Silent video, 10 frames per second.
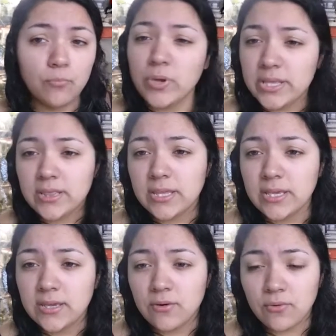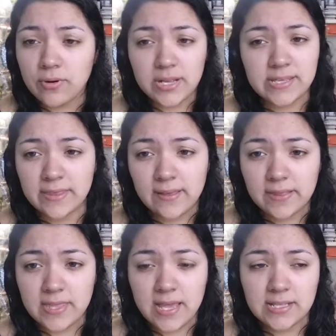weekly or anything
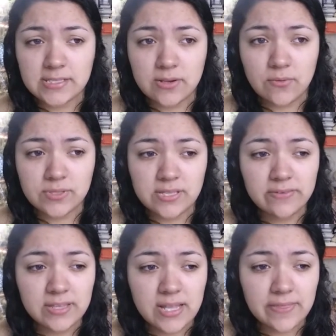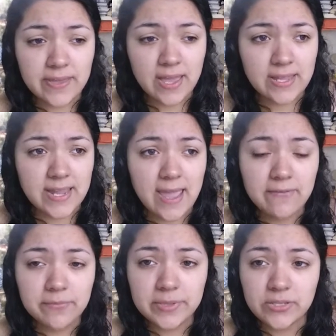like that, so it's definitely not that. And I
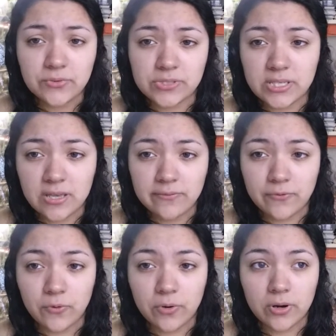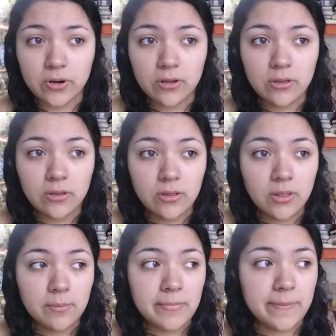haven't been using it for
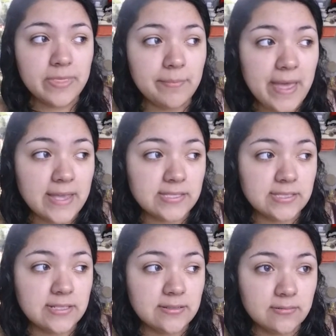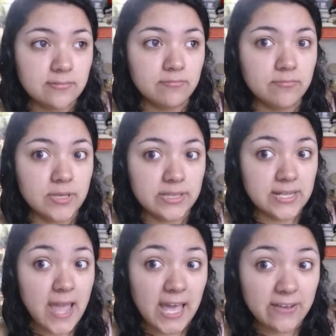maybe the past month
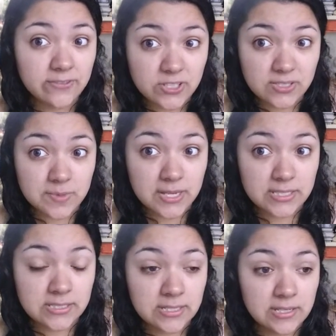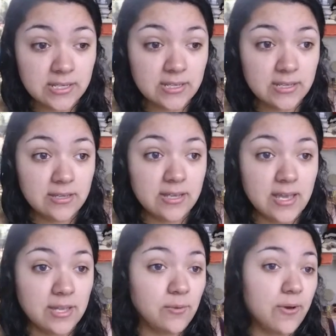and a half, just because
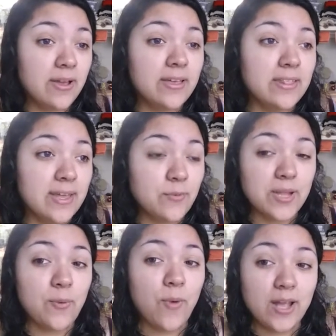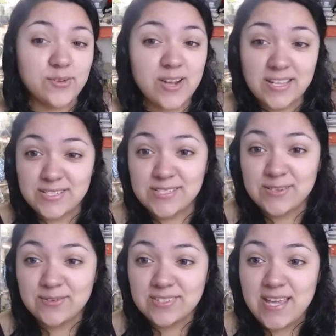I don't like, when I water, I just
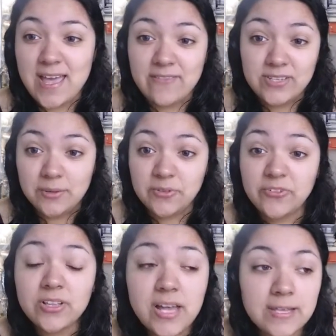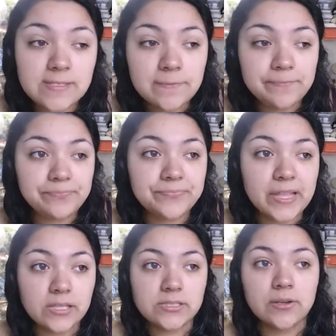don't have time to fertilize,
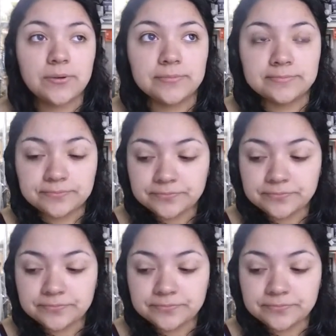so